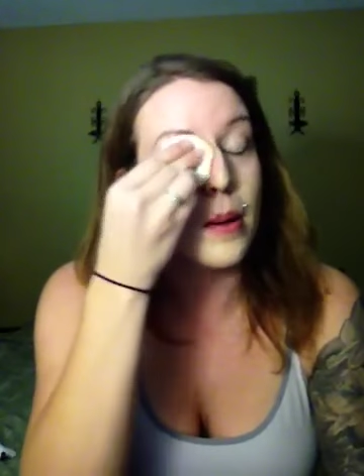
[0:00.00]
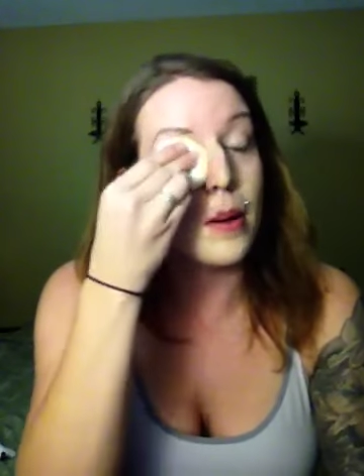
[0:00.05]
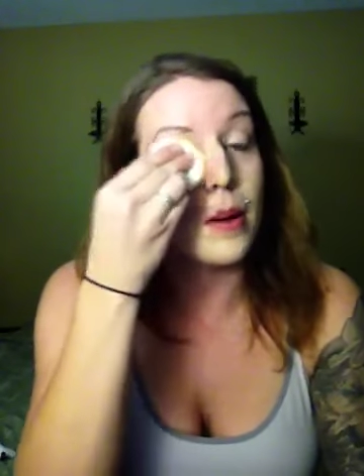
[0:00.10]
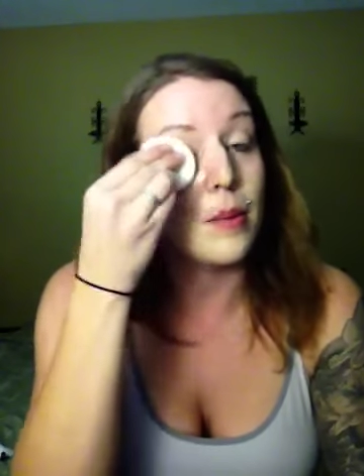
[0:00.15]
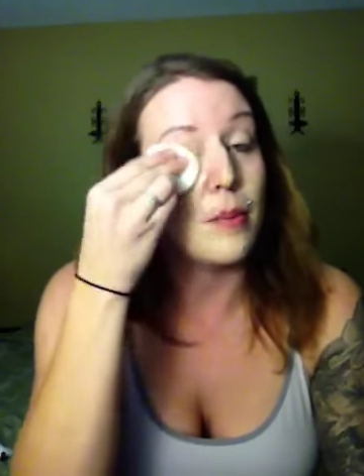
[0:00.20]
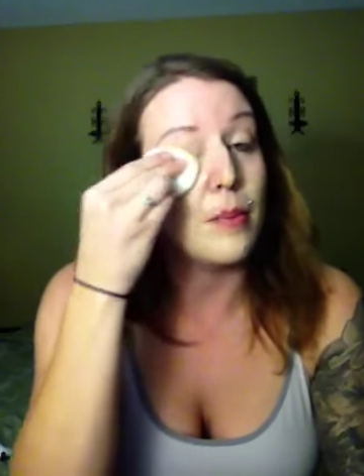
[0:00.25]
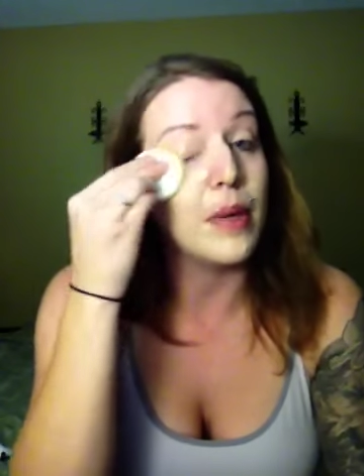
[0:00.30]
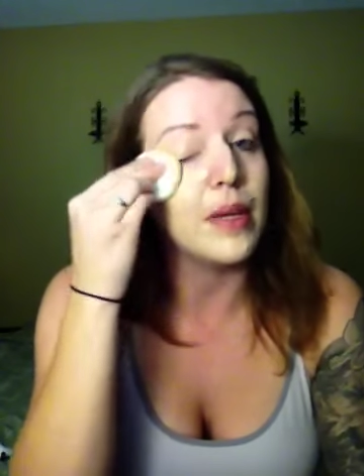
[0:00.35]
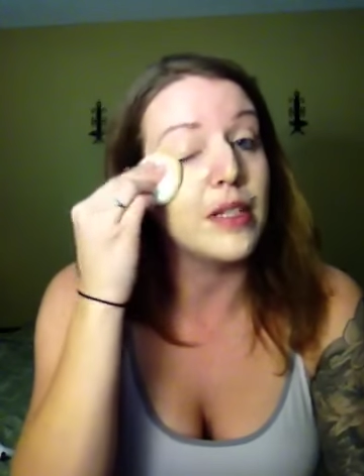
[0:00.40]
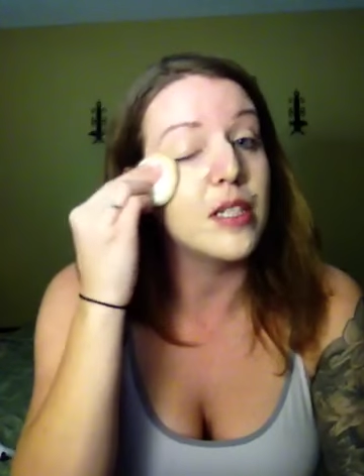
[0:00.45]

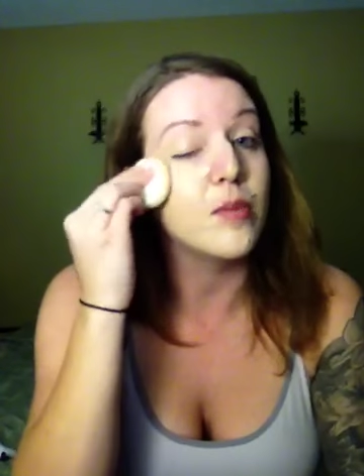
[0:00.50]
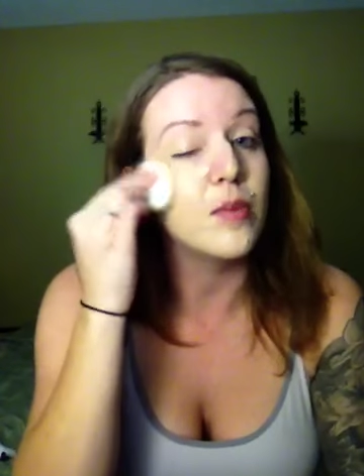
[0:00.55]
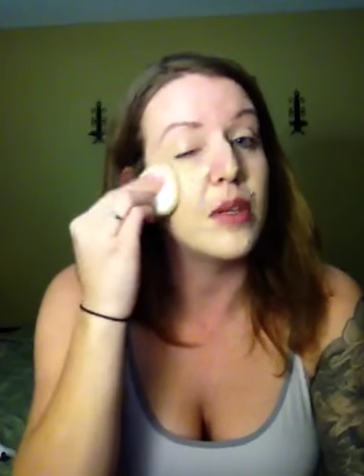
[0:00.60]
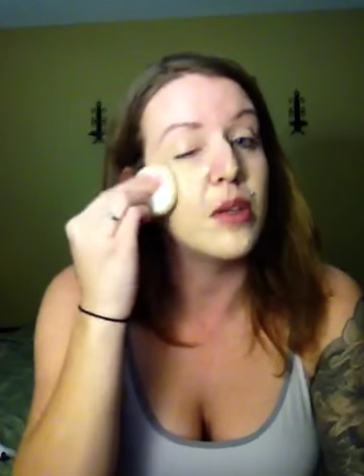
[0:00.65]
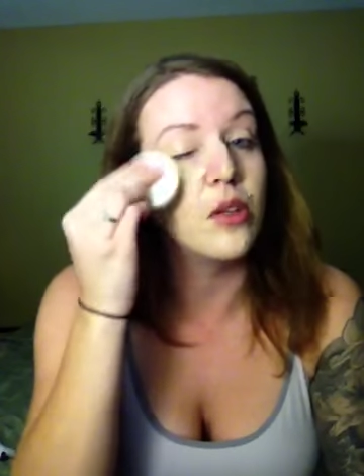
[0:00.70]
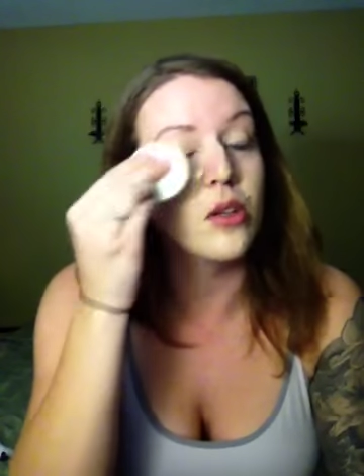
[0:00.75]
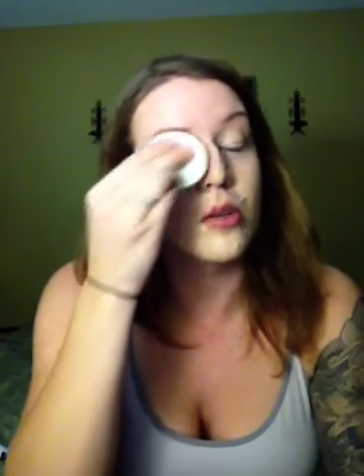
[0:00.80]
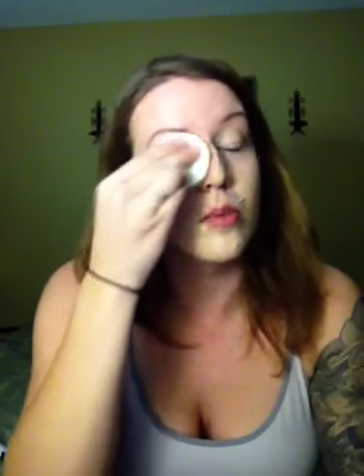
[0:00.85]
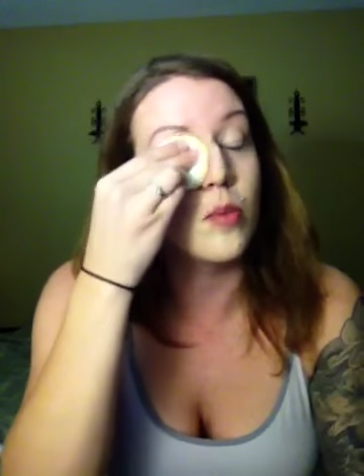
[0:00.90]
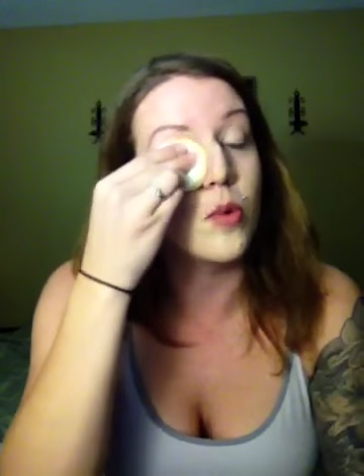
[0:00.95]
It makes me
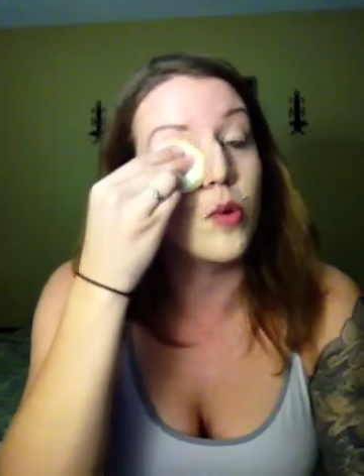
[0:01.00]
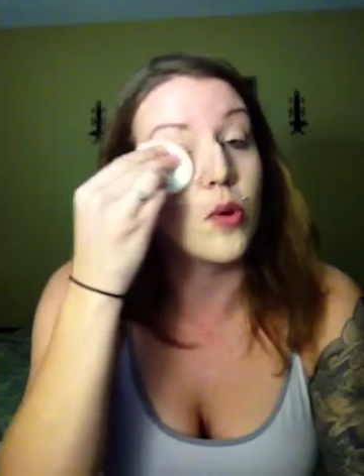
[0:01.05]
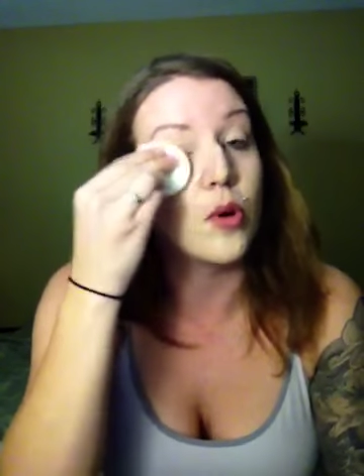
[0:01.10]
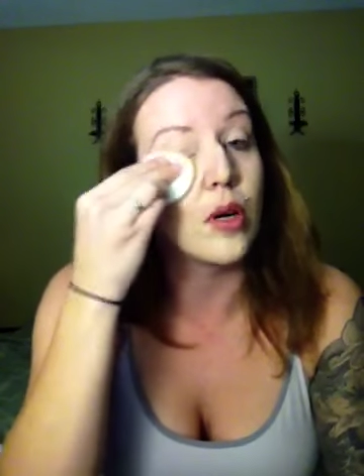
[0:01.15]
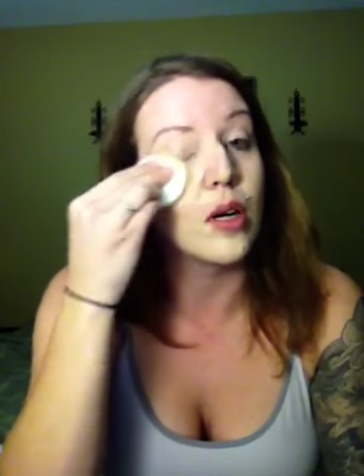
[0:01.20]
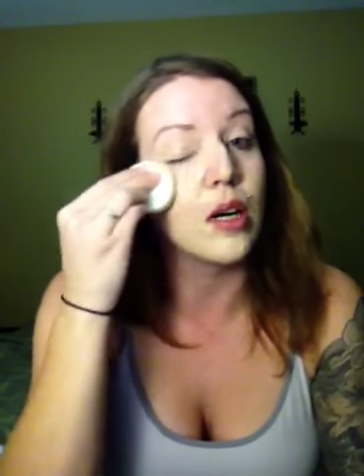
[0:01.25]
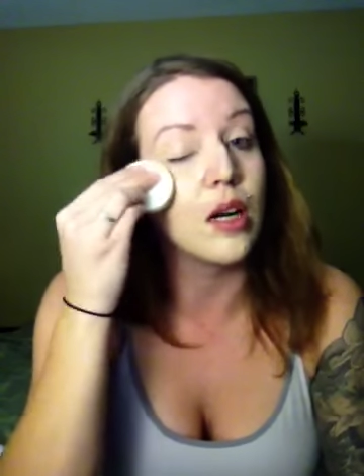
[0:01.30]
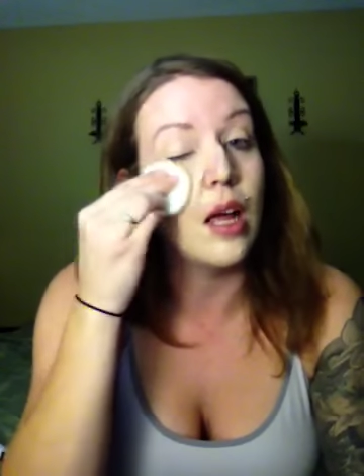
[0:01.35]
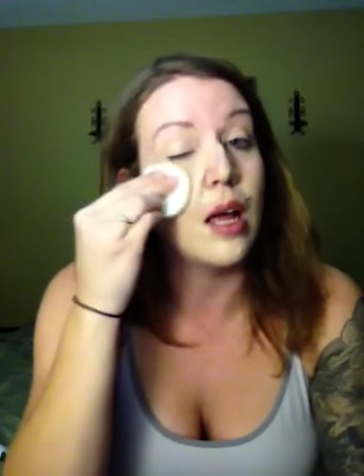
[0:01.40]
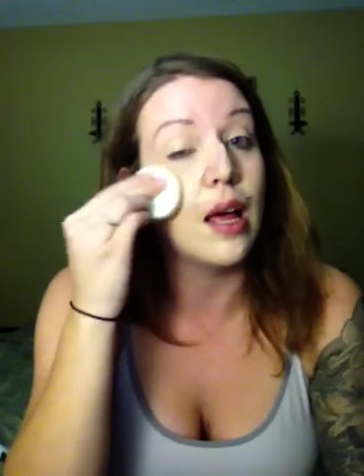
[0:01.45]
look
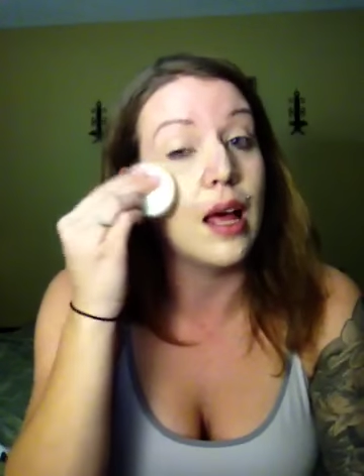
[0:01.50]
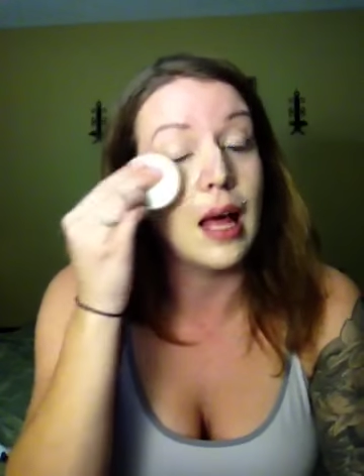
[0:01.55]
more